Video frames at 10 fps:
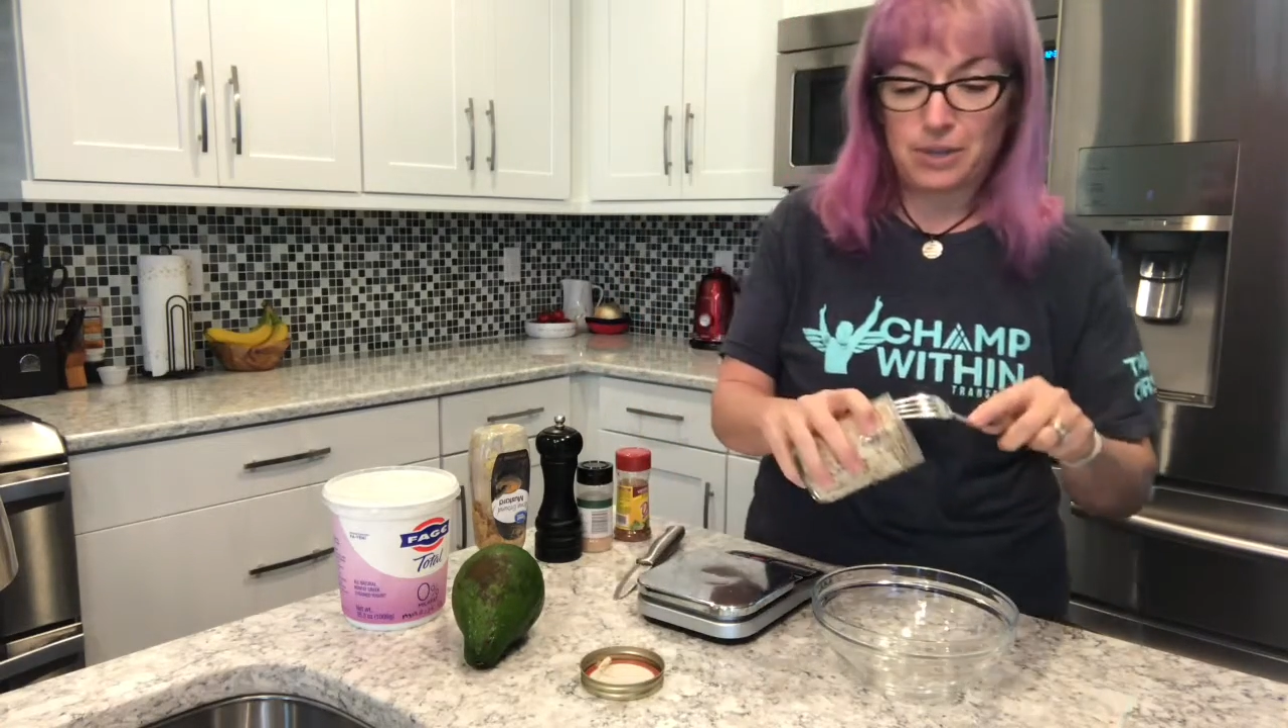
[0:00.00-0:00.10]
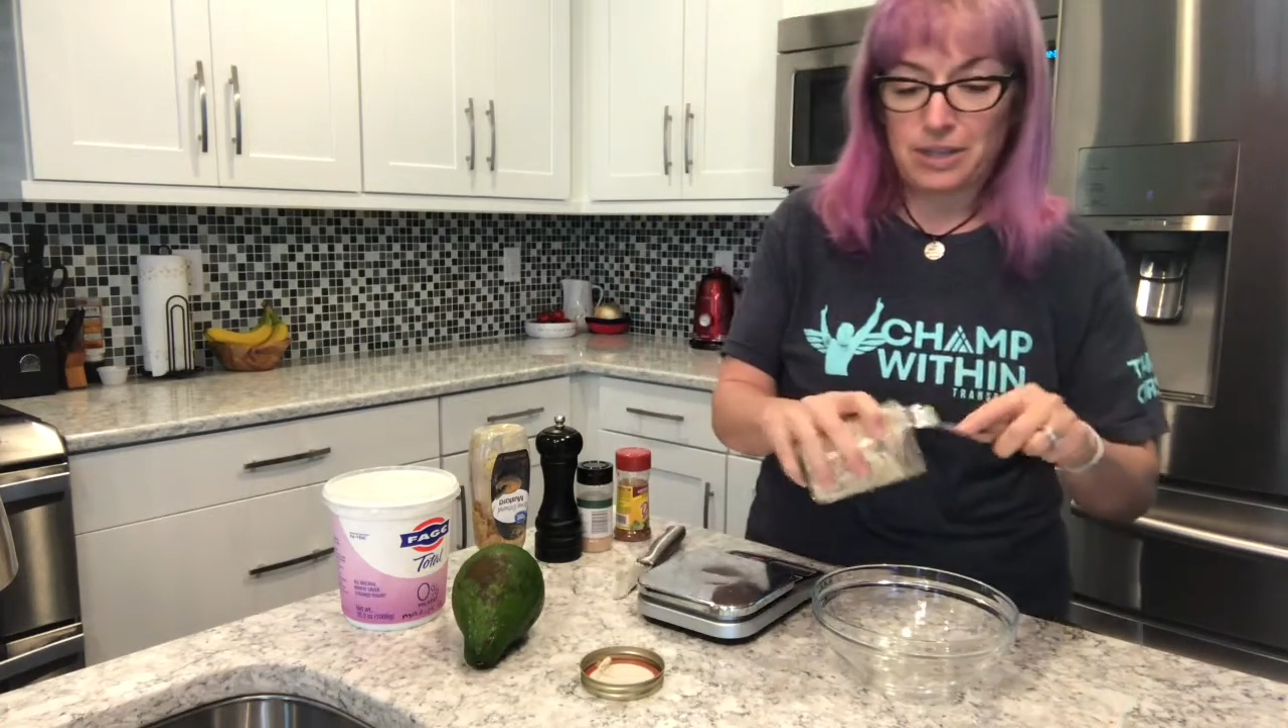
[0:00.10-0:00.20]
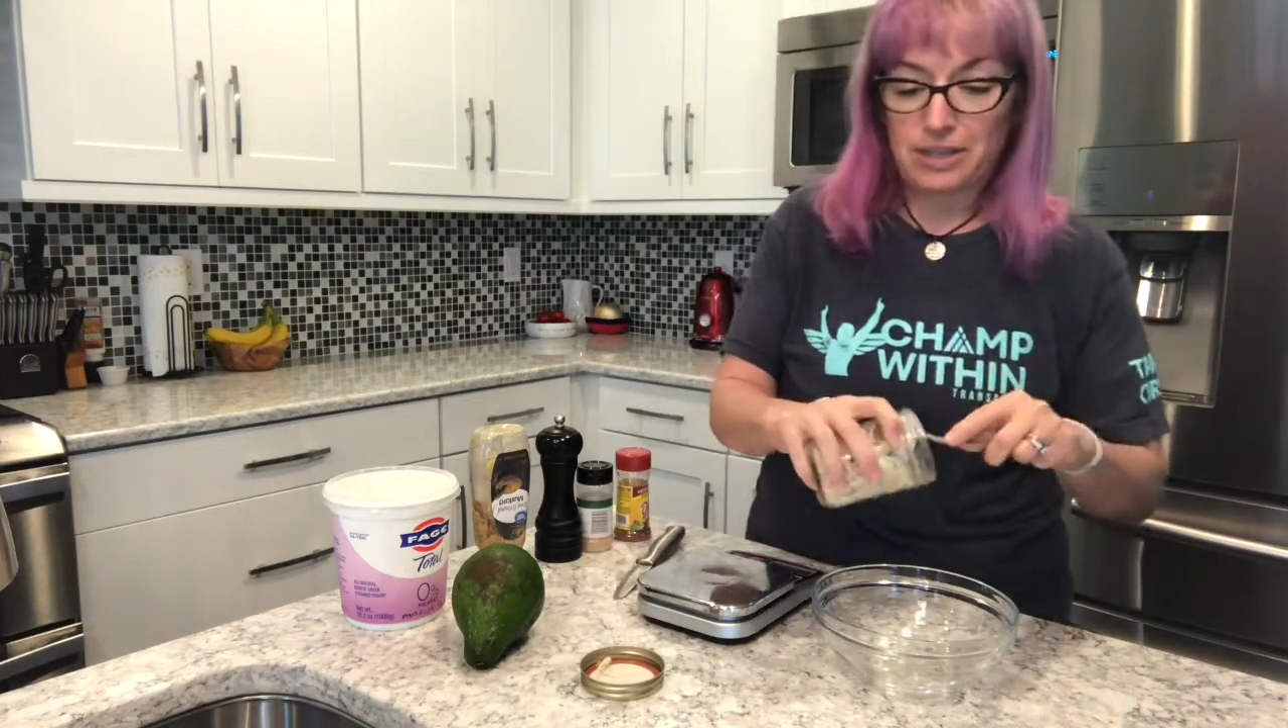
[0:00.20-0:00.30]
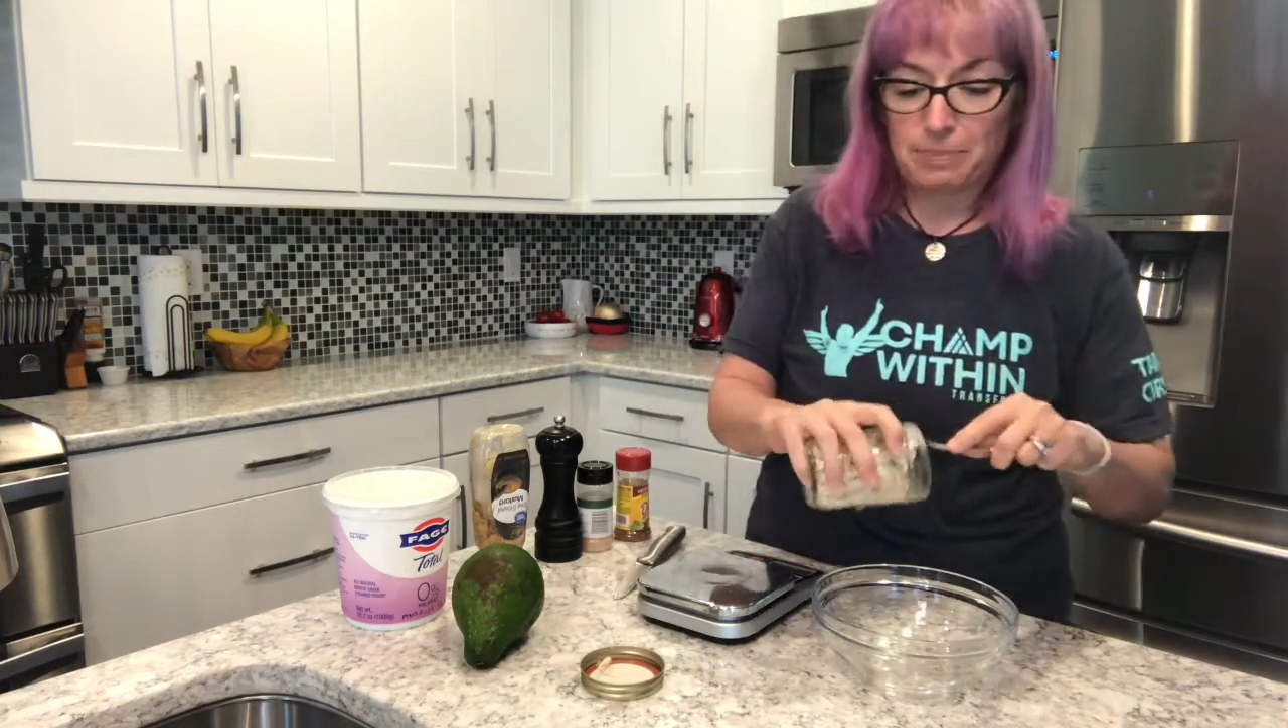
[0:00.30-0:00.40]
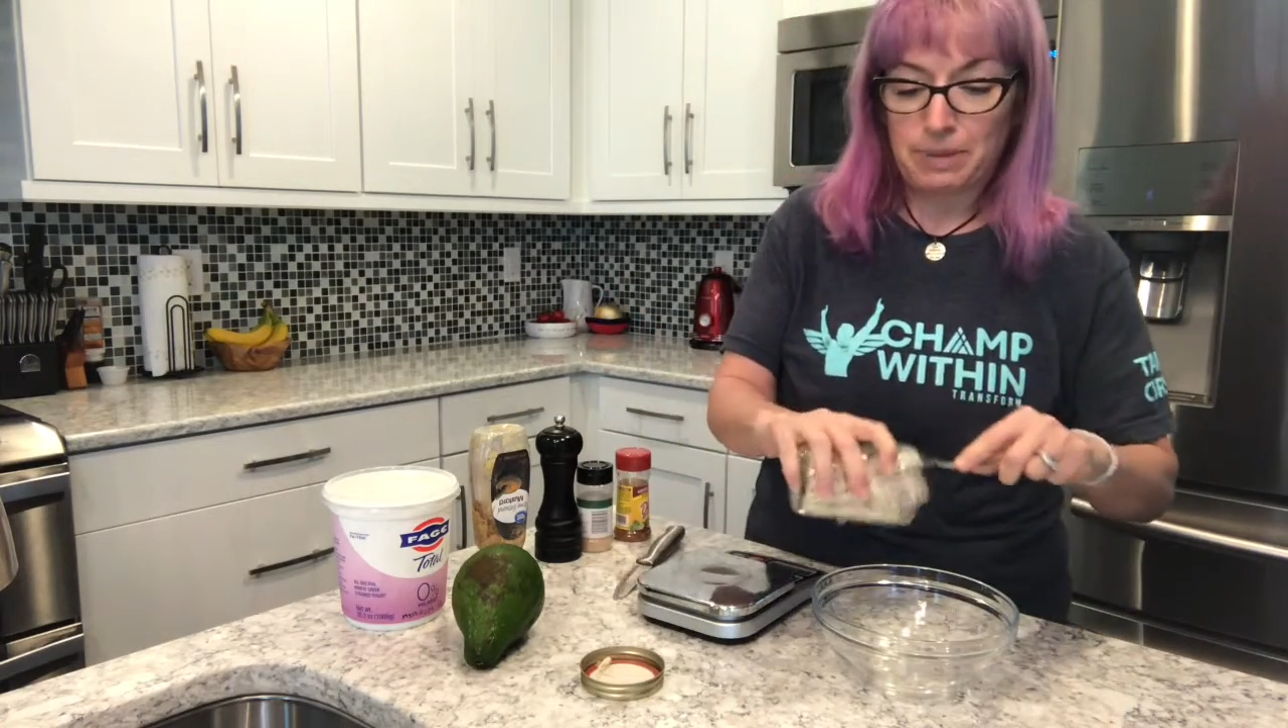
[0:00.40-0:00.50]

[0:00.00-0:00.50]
with this